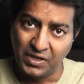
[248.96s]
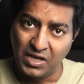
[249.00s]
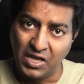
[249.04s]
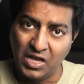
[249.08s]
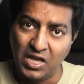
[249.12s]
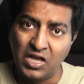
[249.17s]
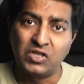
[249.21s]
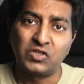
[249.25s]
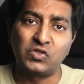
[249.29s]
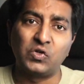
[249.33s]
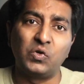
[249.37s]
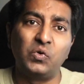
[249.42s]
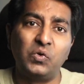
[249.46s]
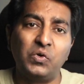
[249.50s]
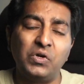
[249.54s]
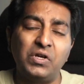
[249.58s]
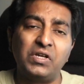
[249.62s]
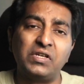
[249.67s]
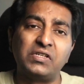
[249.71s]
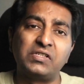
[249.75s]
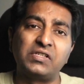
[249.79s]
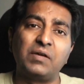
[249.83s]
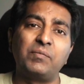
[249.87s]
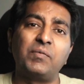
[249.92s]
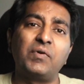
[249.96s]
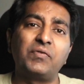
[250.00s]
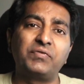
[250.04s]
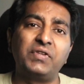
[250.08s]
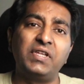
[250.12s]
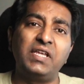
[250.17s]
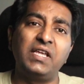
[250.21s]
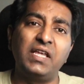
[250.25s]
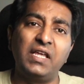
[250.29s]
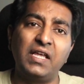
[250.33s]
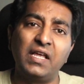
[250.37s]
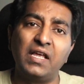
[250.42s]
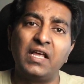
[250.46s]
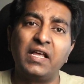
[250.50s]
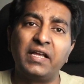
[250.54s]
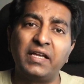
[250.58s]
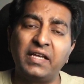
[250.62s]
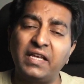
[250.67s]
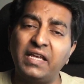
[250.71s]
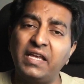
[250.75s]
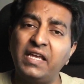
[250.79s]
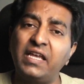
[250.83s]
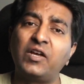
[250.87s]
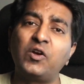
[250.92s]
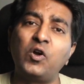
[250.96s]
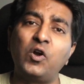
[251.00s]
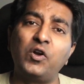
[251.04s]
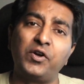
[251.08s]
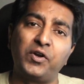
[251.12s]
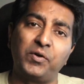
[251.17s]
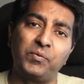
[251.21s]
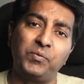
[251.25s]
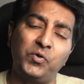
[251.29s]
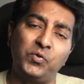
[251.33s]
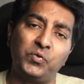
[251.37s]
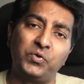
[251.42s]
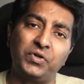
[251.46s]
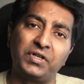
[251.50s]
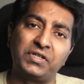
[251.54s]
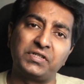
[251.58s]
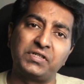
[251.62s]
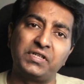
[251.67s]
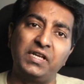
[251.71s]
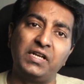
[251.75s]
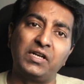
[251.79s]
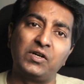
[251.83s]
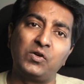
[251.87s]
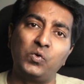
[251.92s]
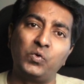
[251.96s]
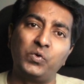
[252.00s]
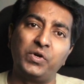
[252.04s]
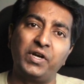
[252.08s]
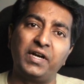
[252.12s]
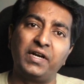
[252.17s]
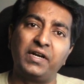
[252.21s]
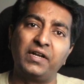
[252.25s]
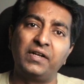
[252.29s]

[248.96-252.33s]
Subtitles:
So some of the key contributors included